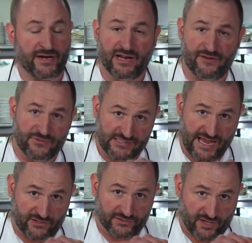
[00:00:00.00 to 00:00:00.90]
knife is
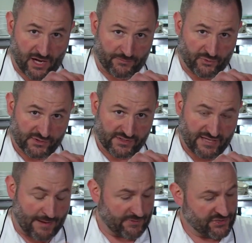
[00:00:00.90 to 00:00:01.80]
angled up towards the
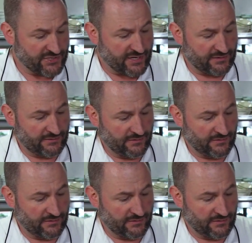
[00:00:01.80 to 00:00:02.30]
top of the shell,